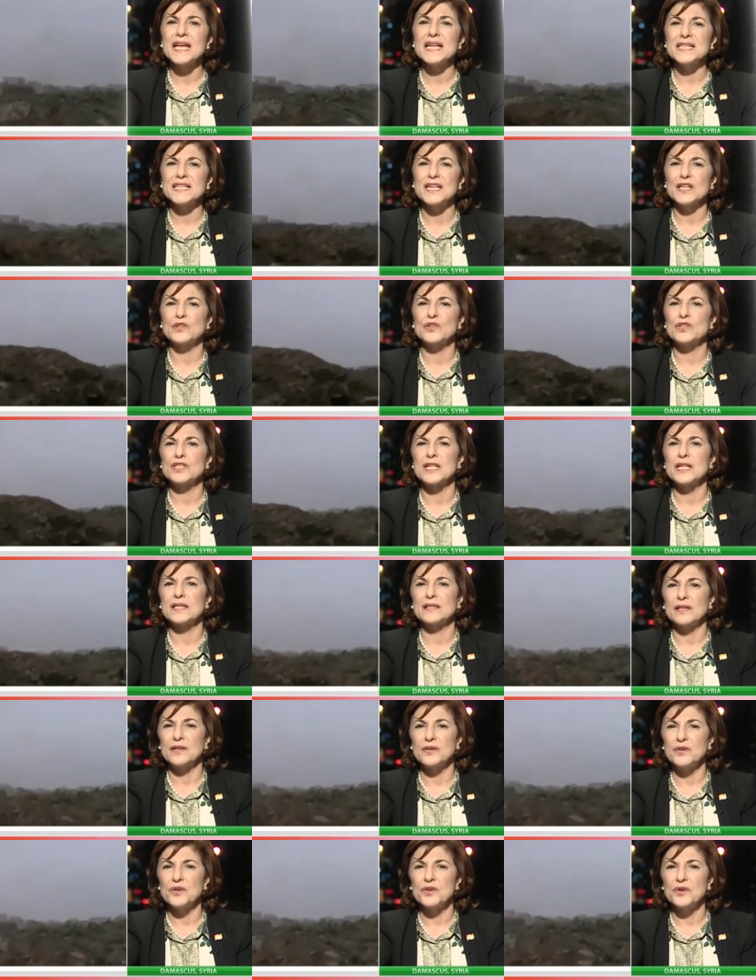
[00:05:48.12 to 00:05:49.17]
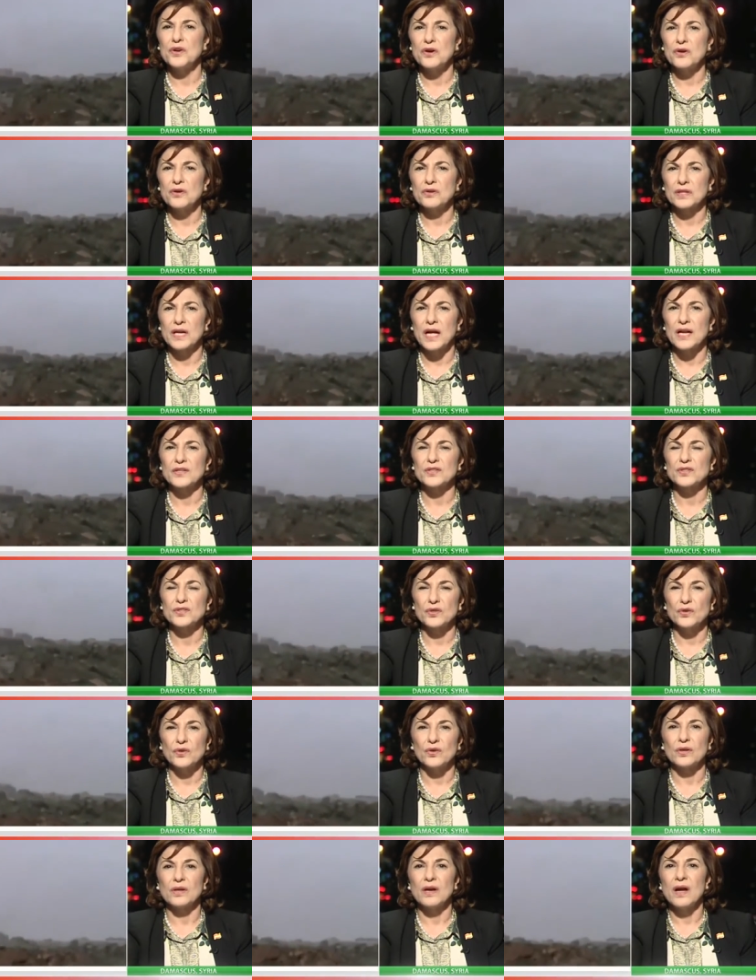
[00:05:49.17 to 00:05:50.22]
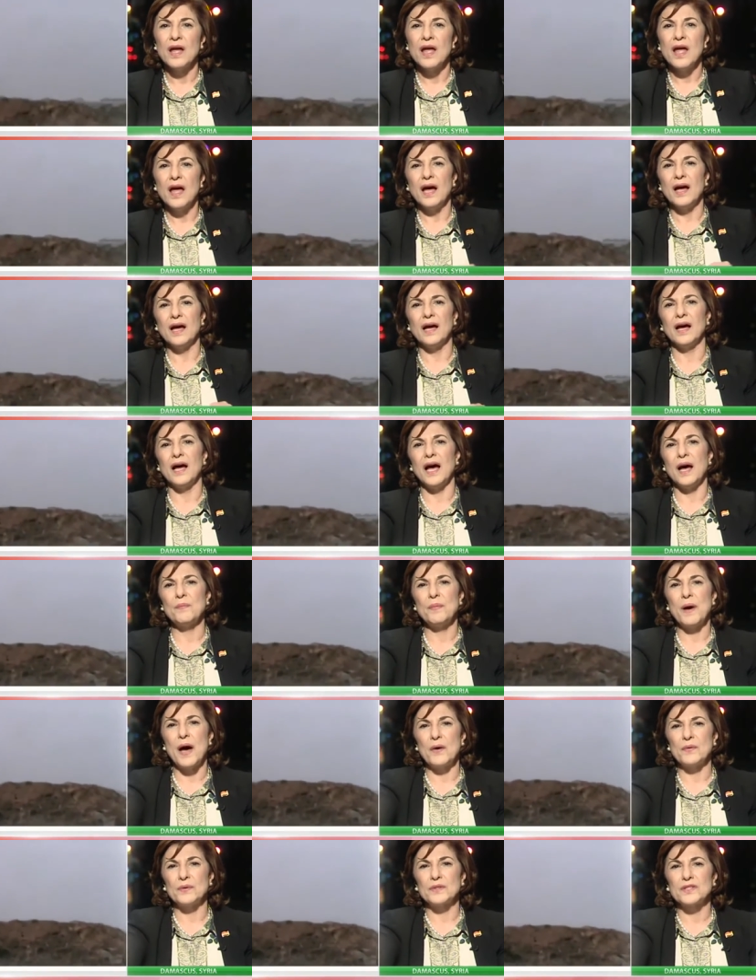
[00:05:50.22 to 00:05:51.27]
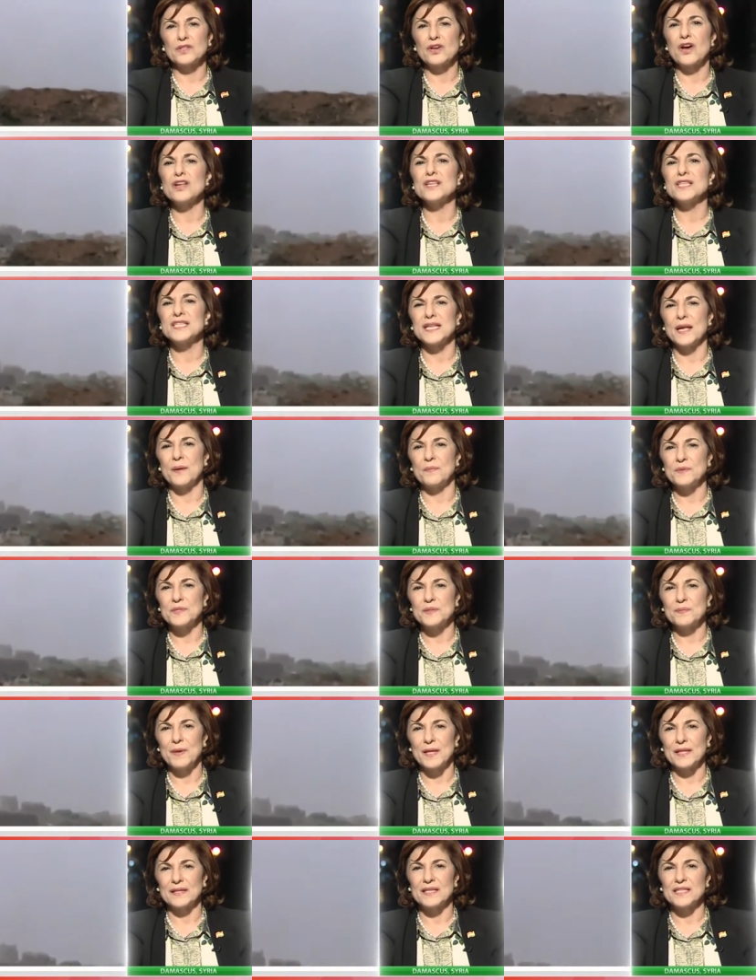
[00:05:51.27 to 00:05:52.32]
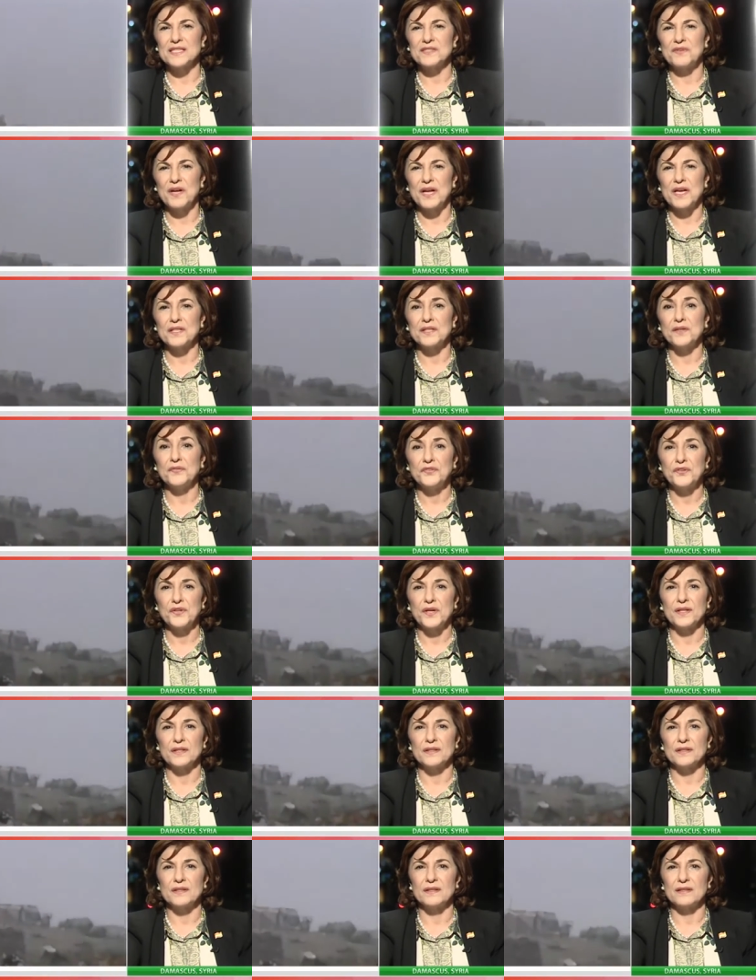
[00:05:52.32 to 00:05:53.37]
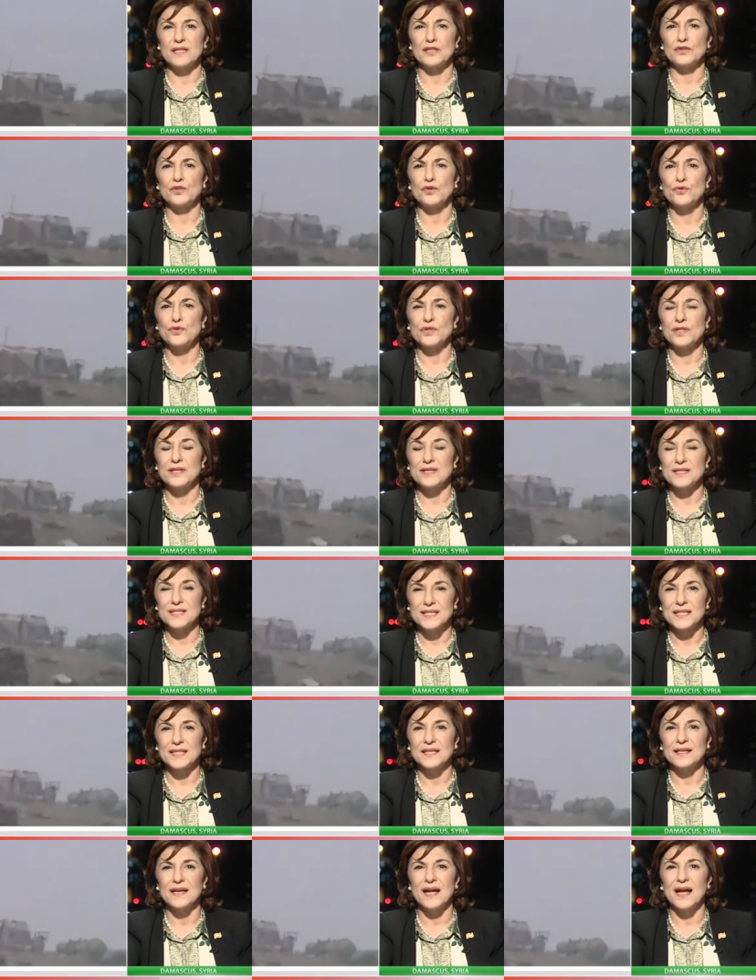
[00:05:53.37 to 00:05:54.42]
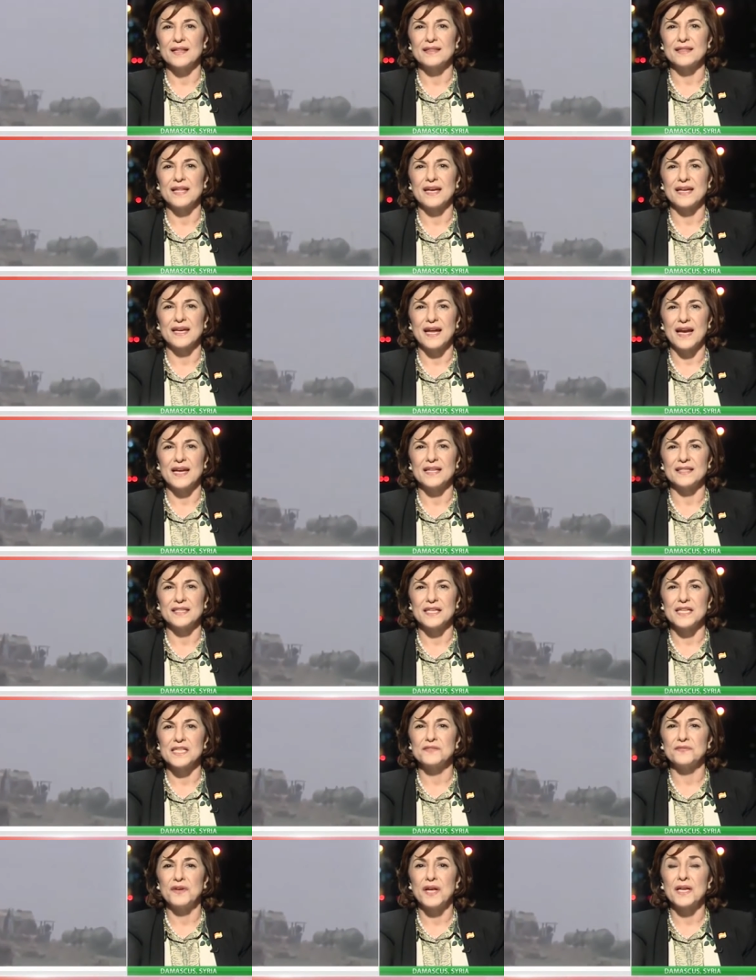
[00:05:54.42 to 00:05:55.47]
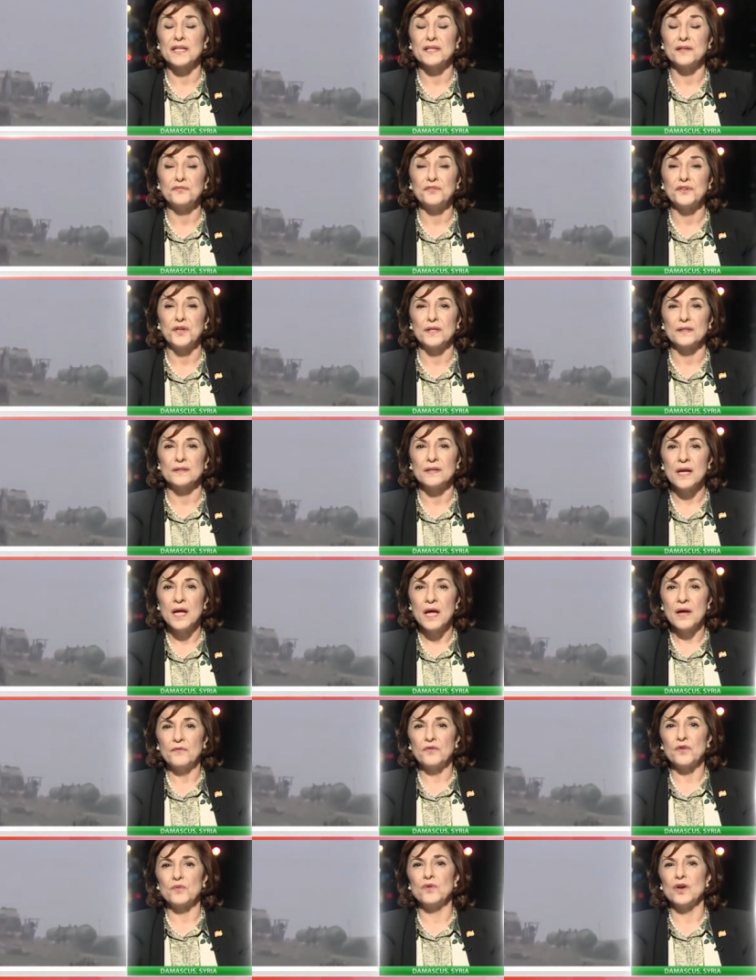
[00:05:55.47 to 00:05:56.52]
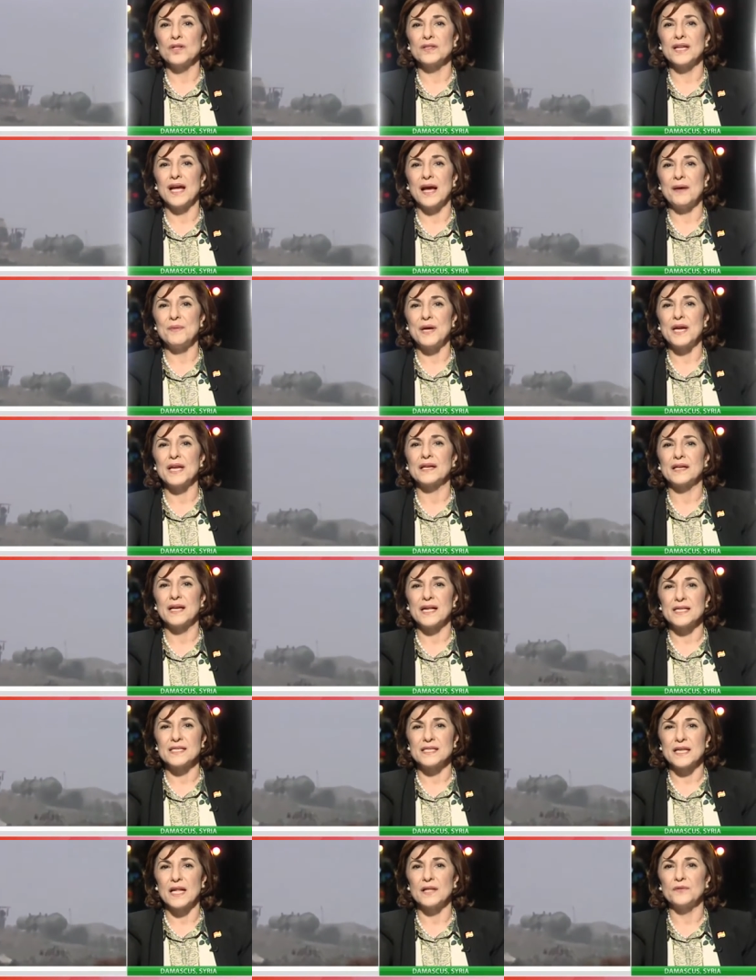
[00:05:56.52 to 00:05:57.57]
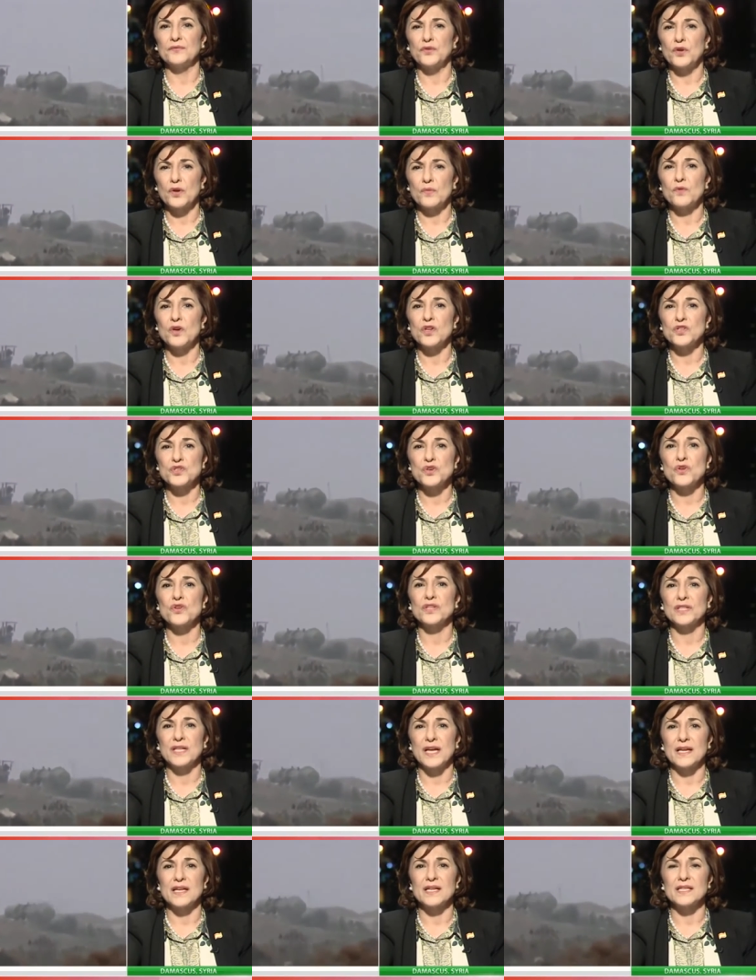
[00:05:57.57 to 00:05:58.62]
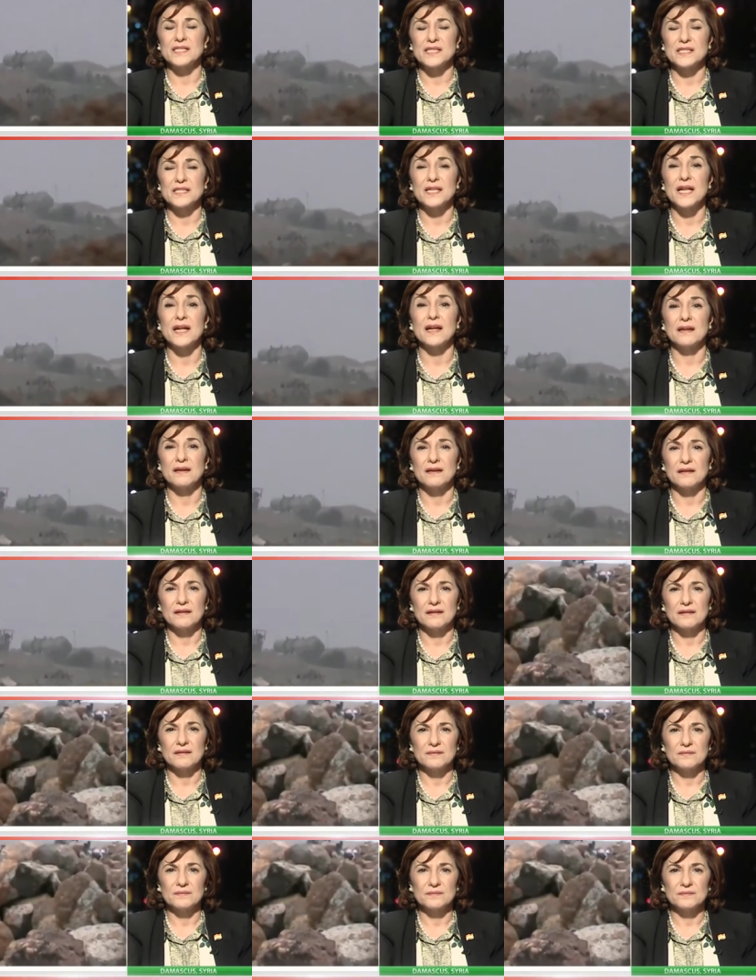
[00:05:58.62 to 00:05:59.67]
easy to sit in New York and talk uh, about concepts, but it's very different. The truth in Syria and the reality is very different from what the Americans and from what John Kerry is saying. Mm